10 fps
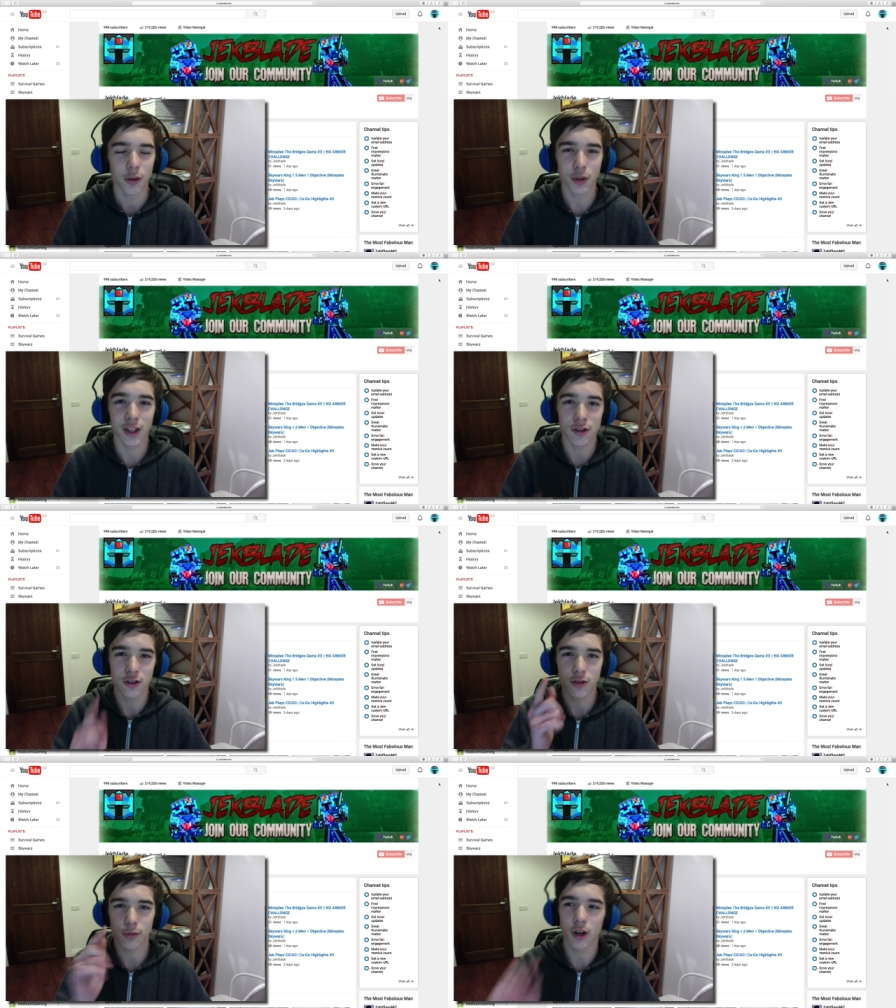1,000
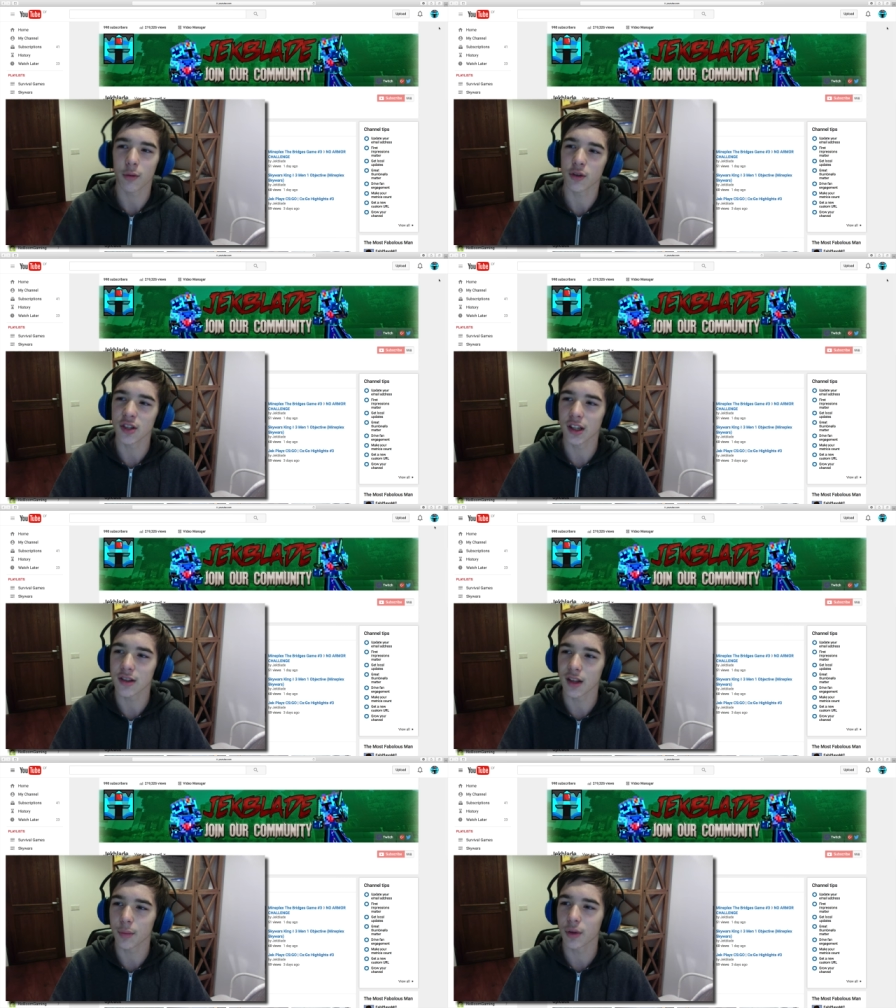subscribers. That is
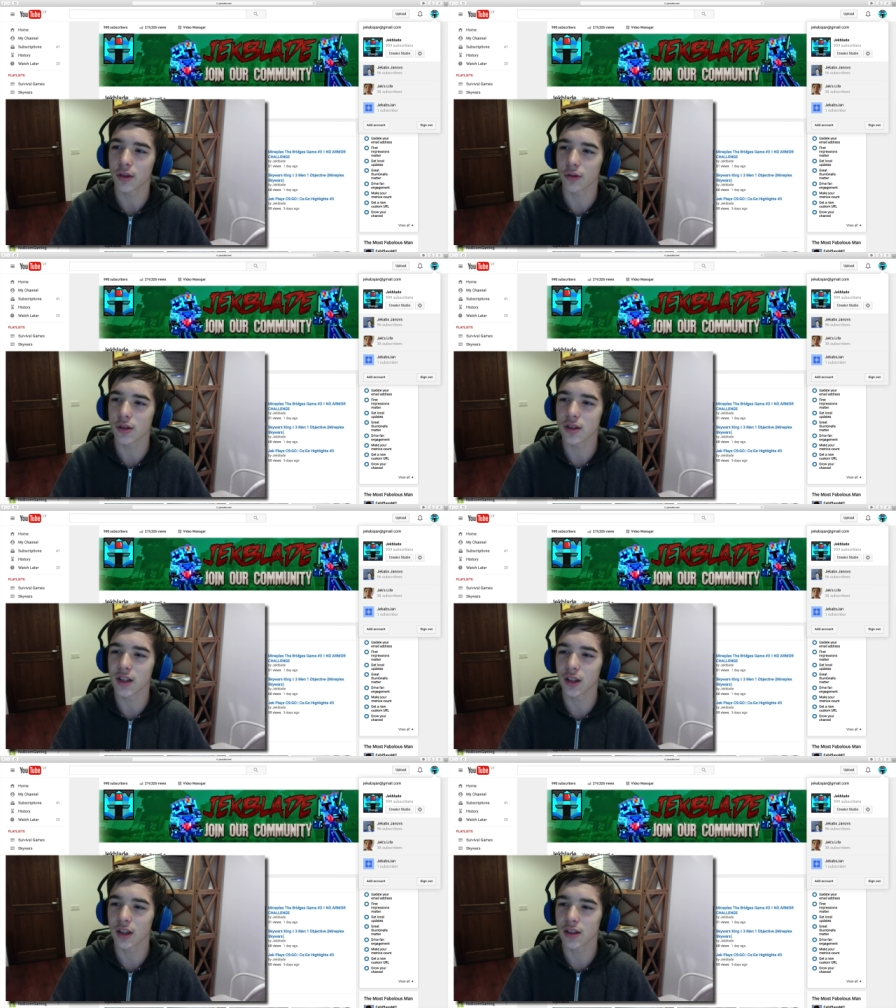up. No, the
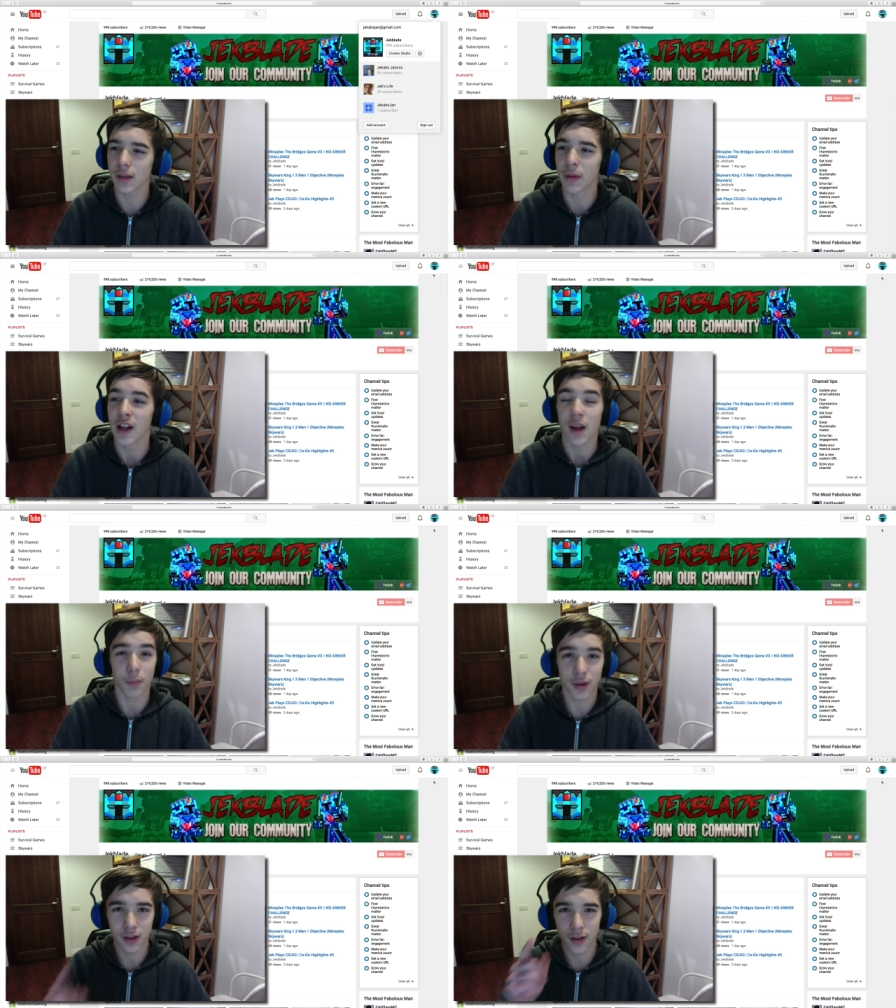ceiling is up.
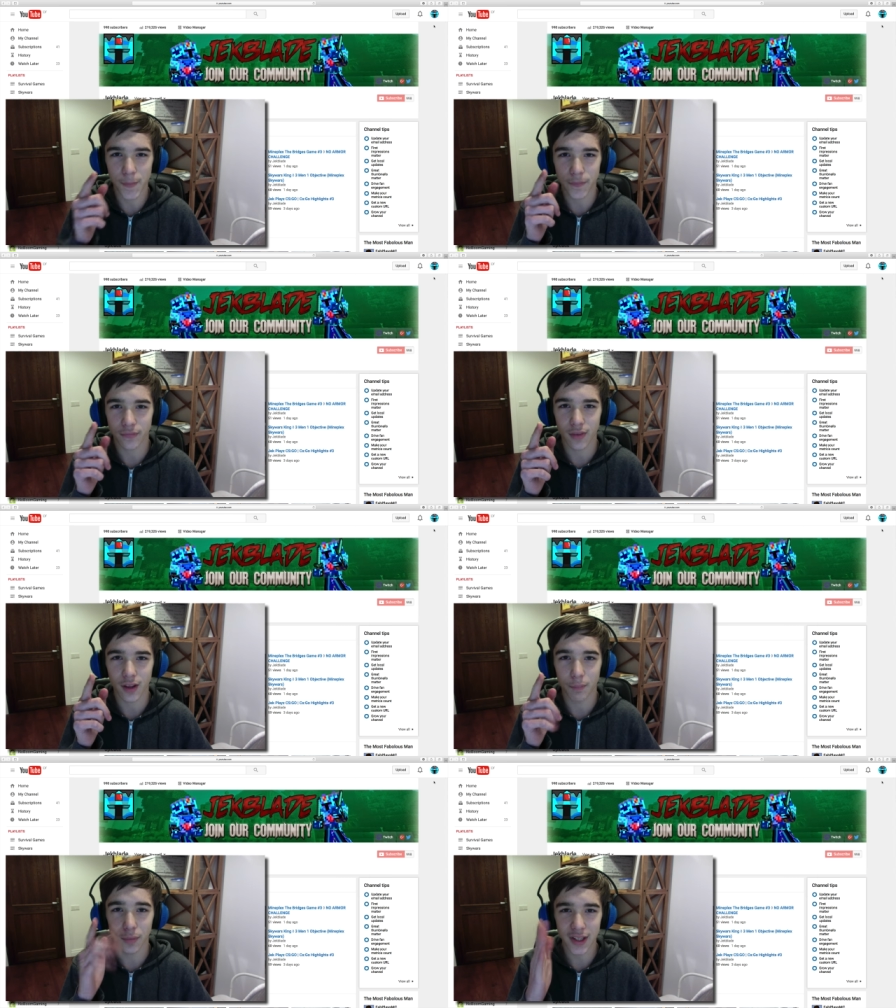But uh,
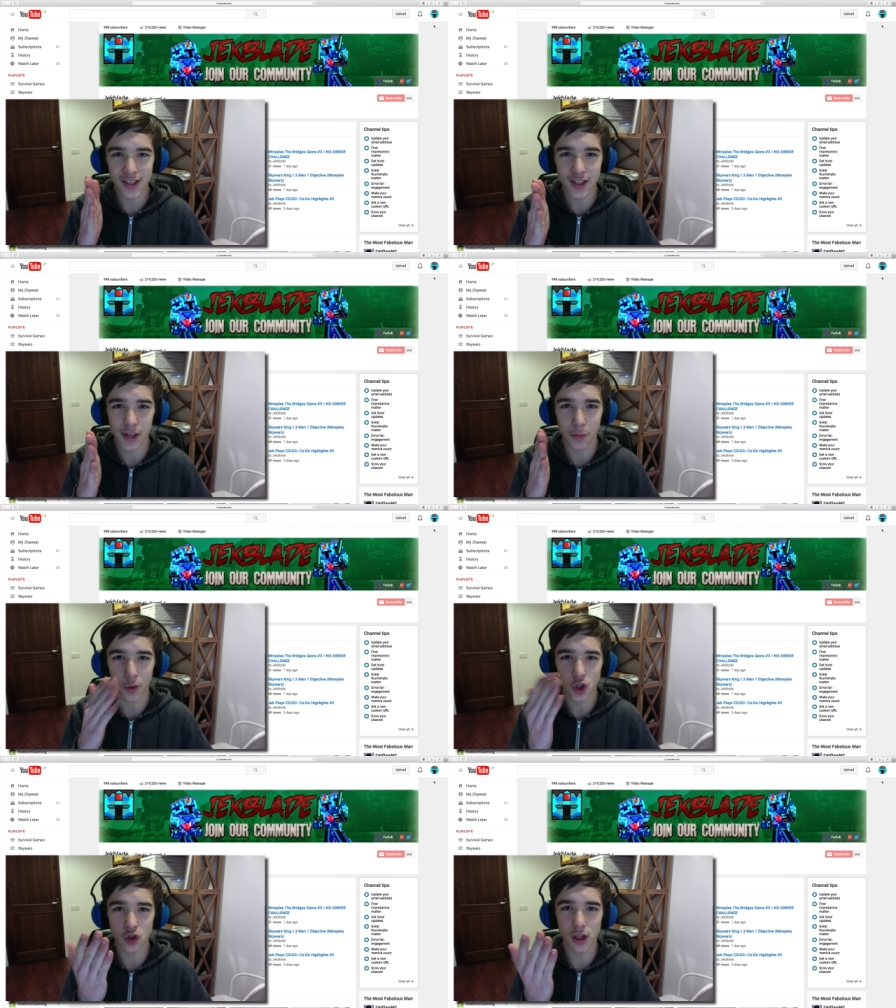please tell me
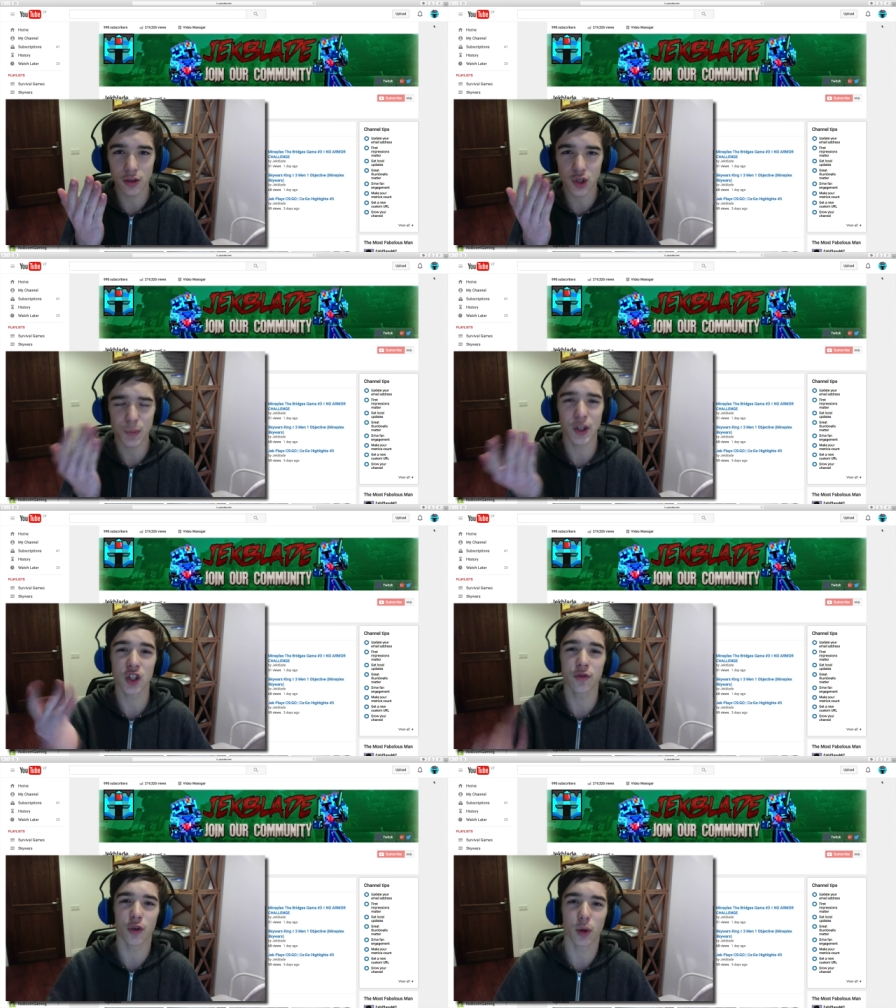what should I do
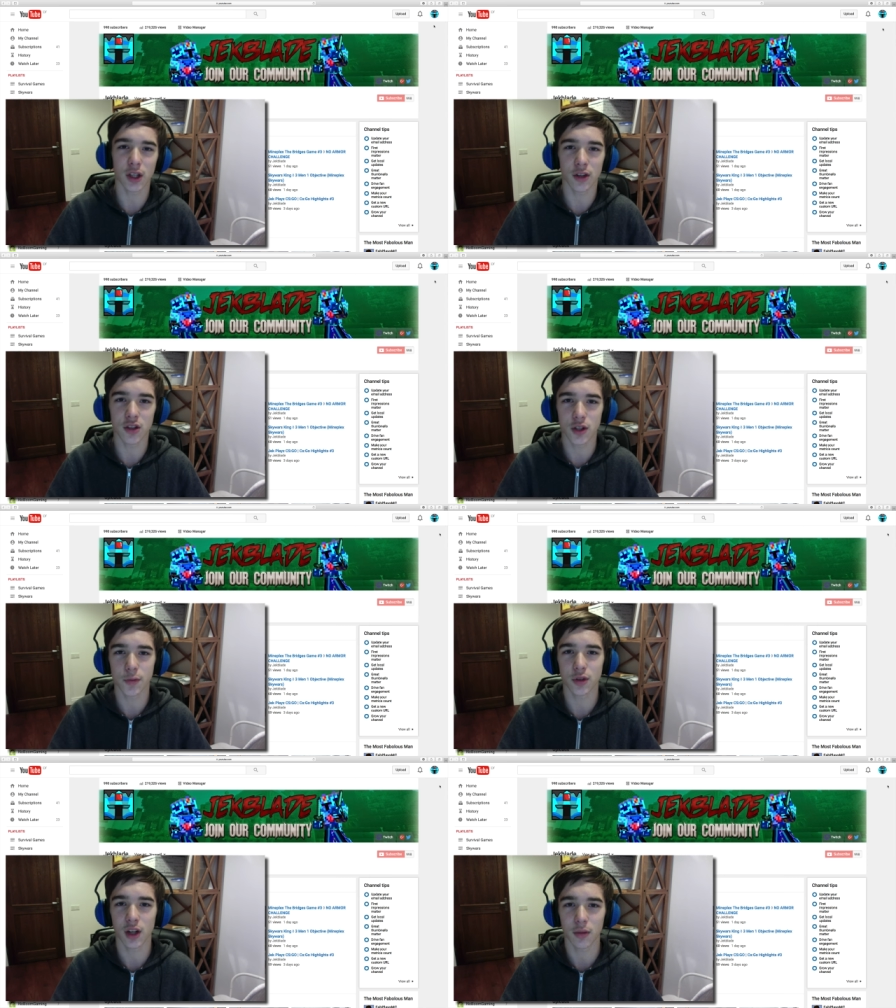special for 1,000
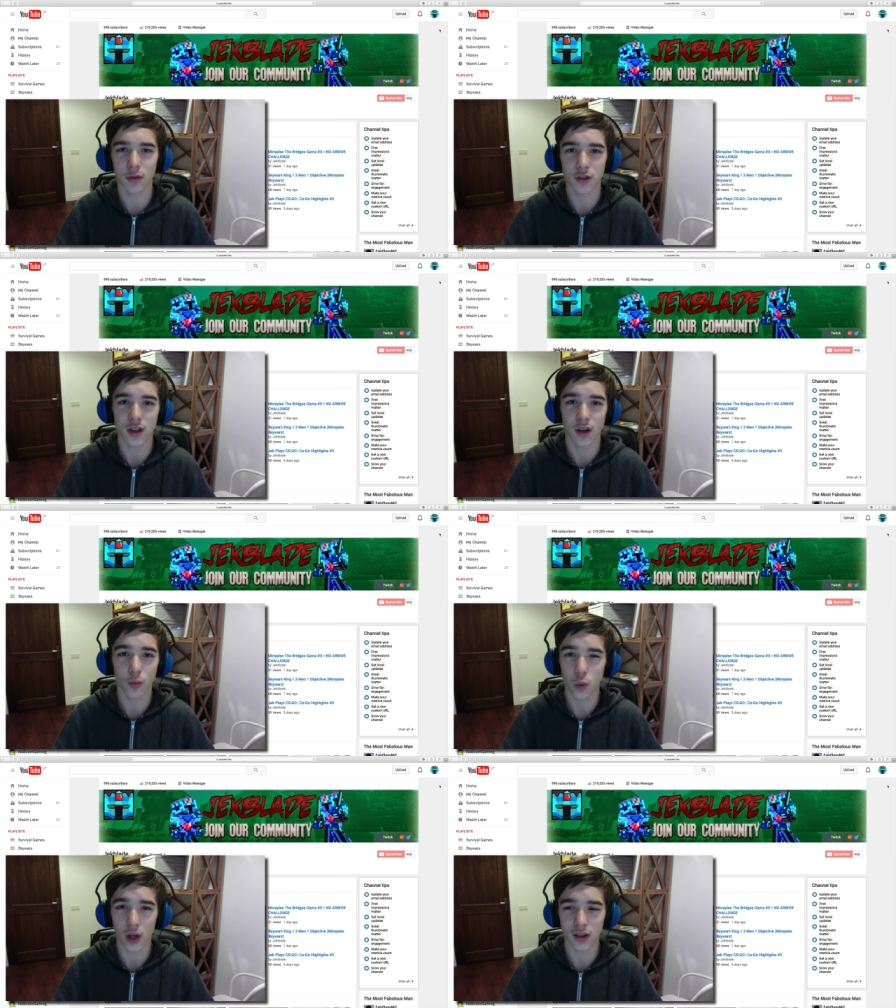subscribers?
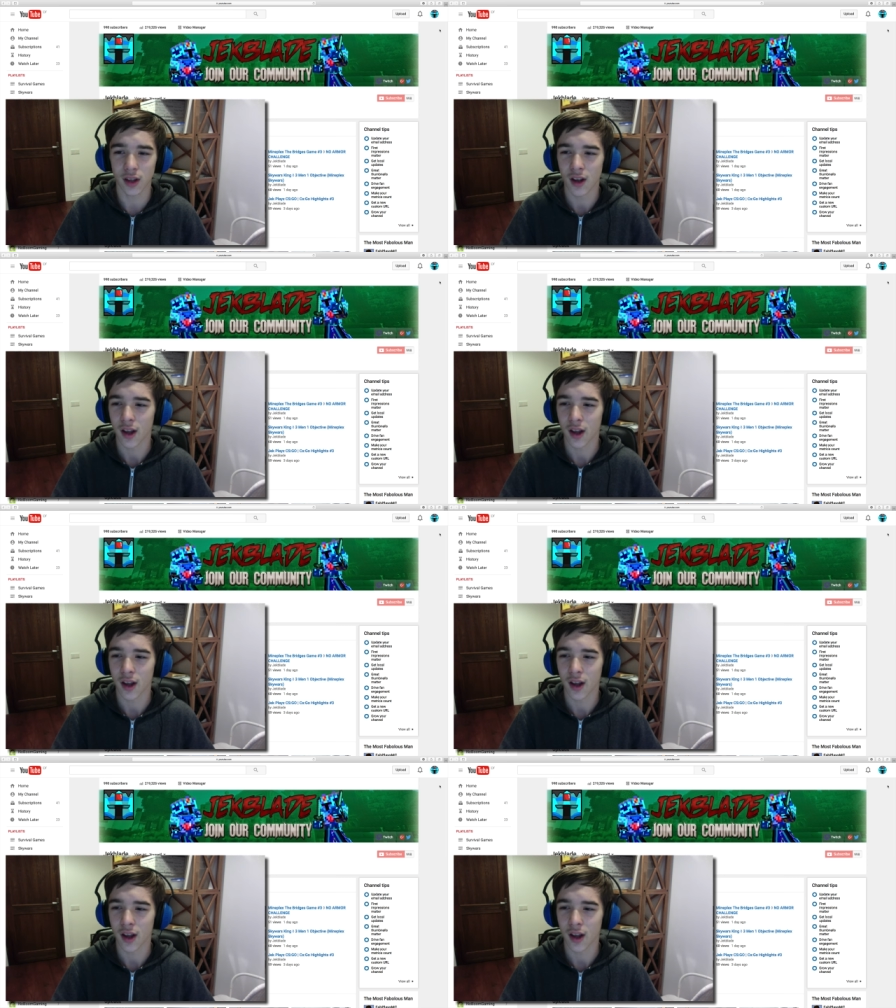What?